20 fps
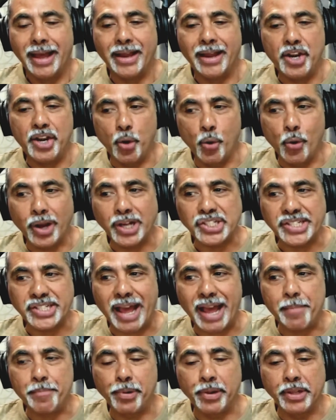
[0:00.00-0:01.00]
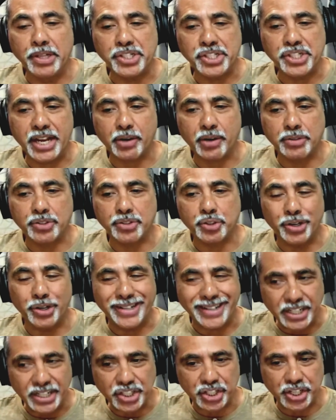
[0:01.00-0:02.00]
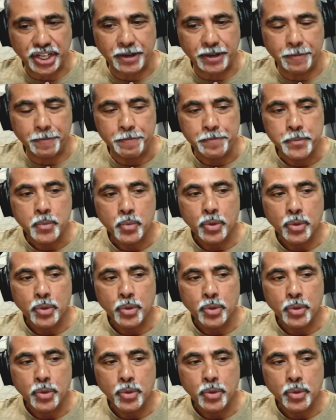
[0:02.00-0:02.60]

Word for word: and no example in sacred tradition,